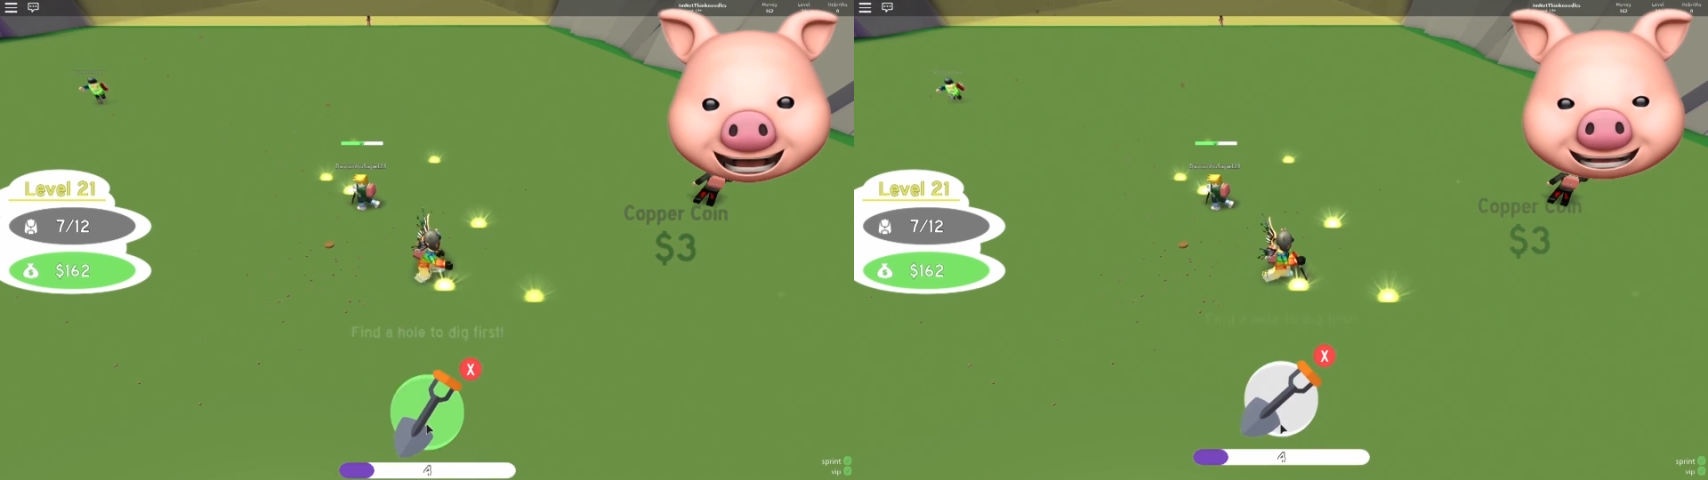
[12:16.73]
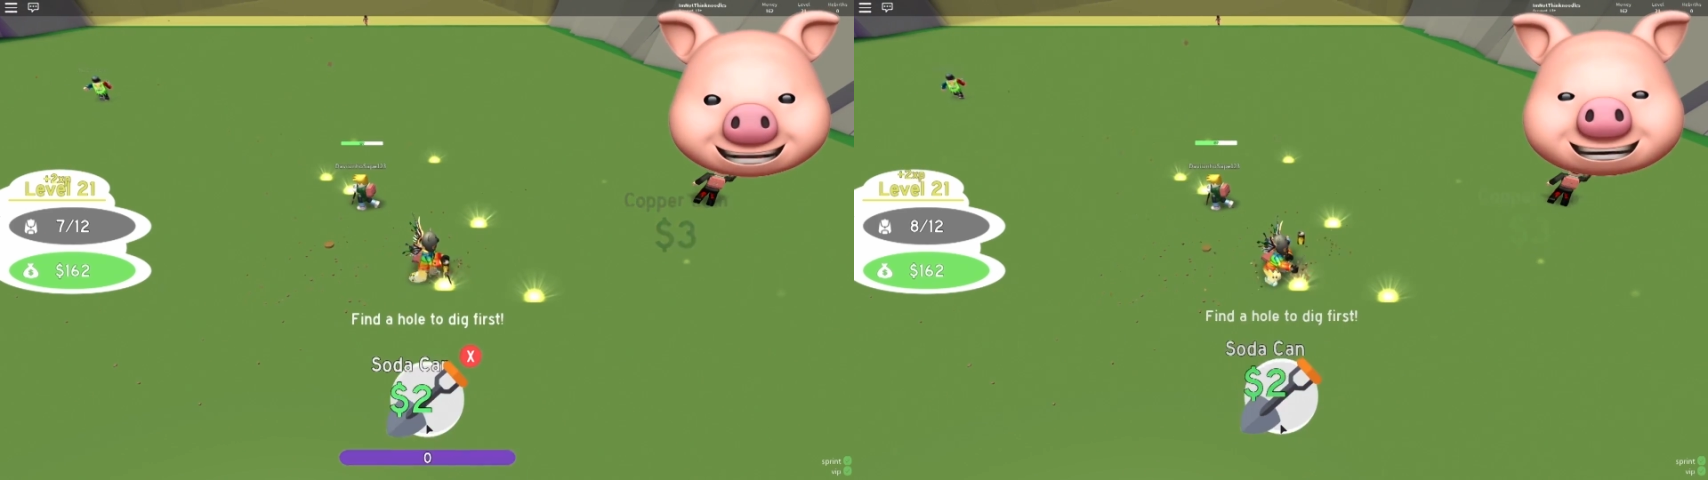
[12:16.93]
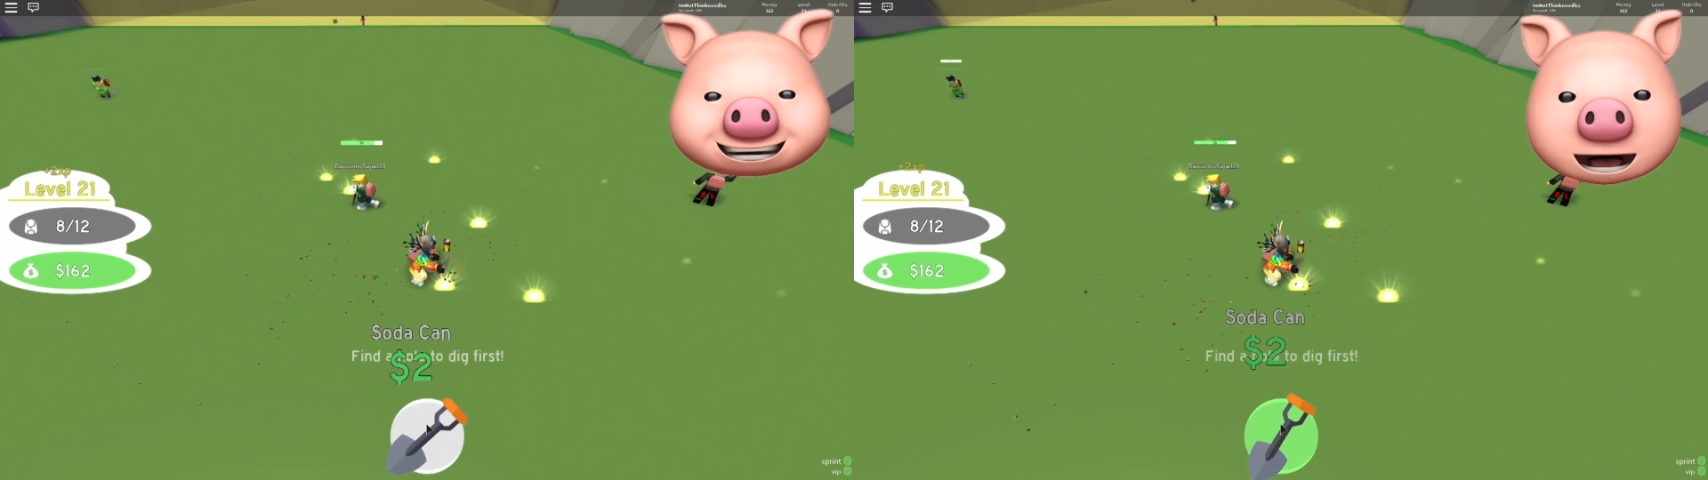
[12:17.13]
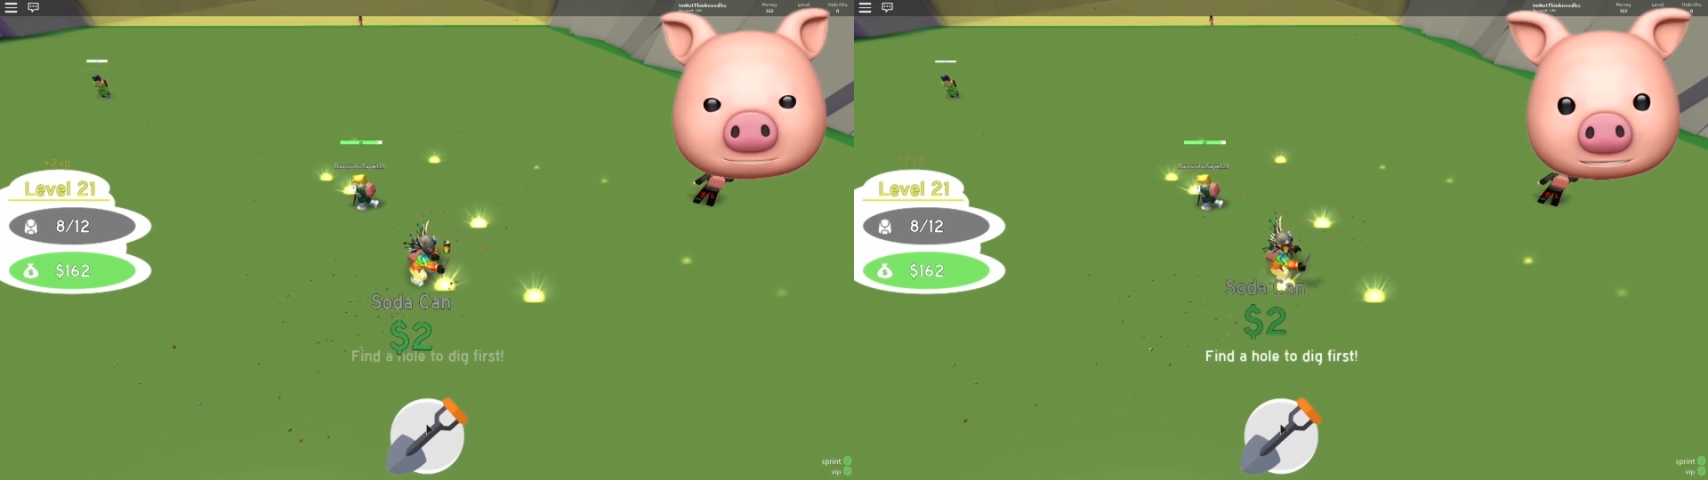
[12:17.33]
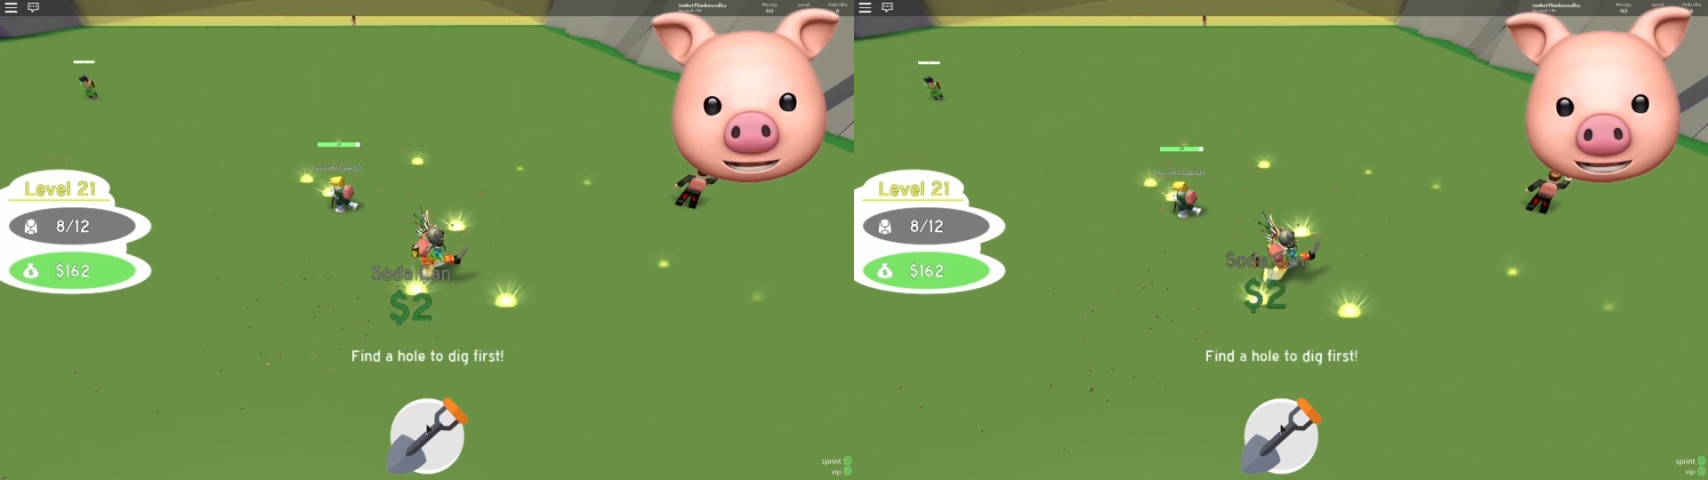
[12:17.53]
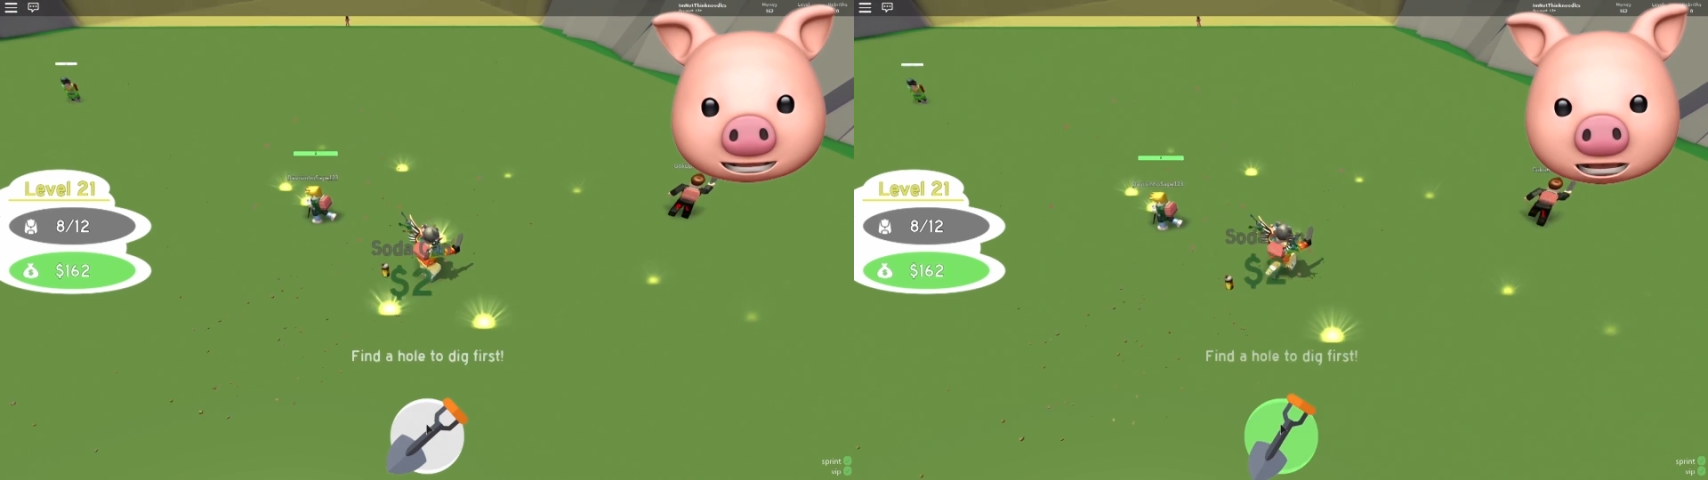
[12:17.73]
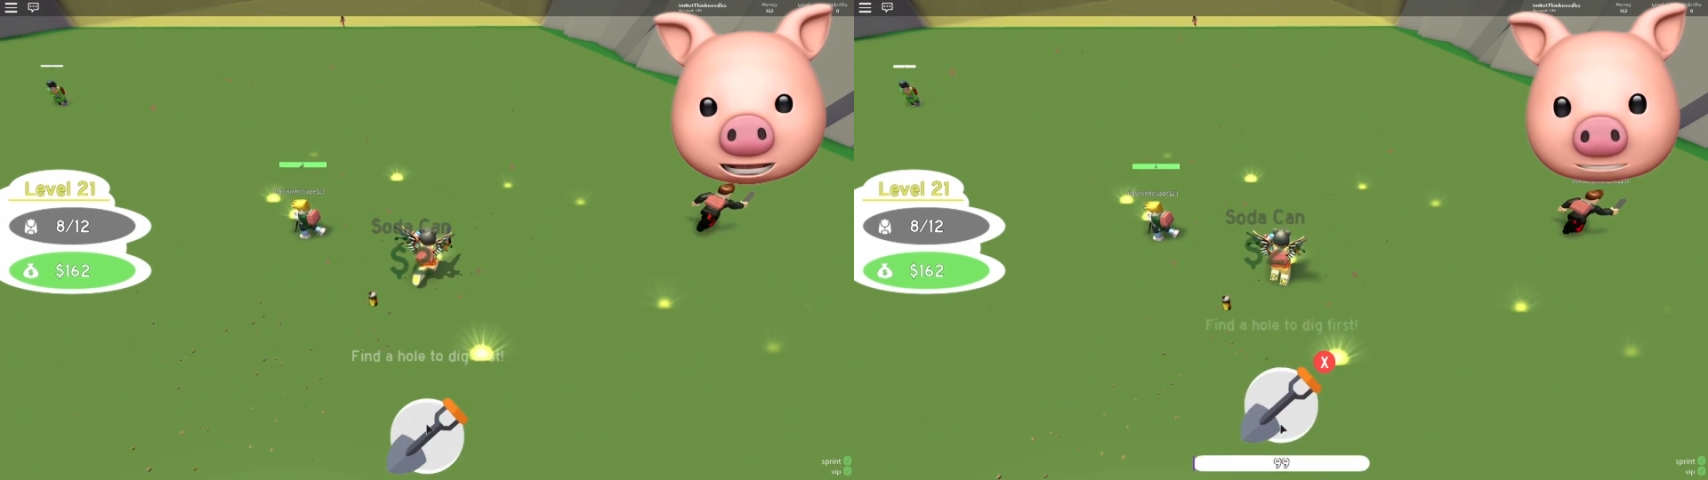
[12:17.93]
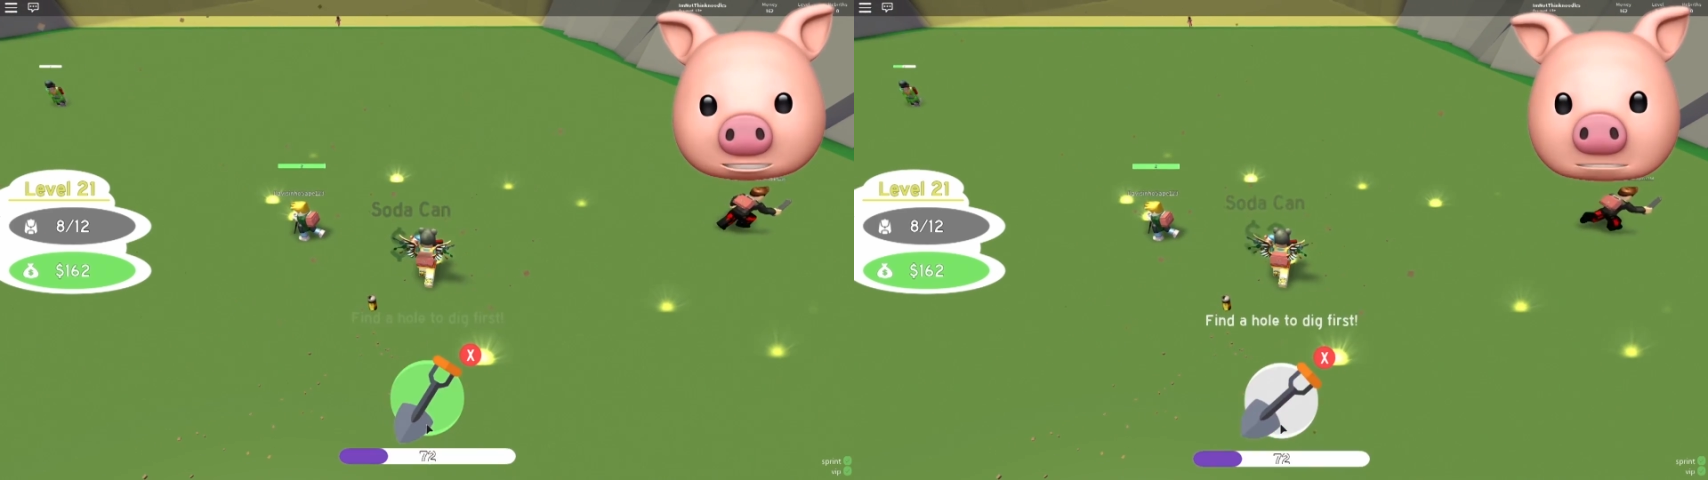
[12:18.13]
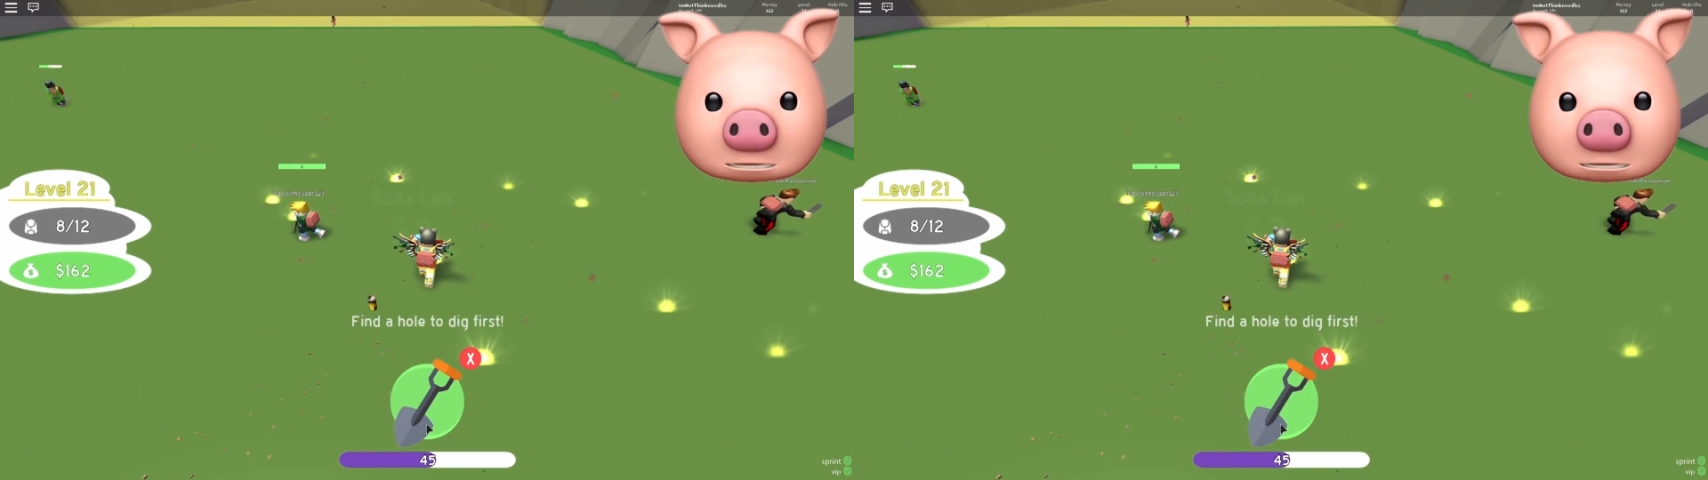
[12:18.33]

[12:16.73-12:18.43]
is definitely the shovel.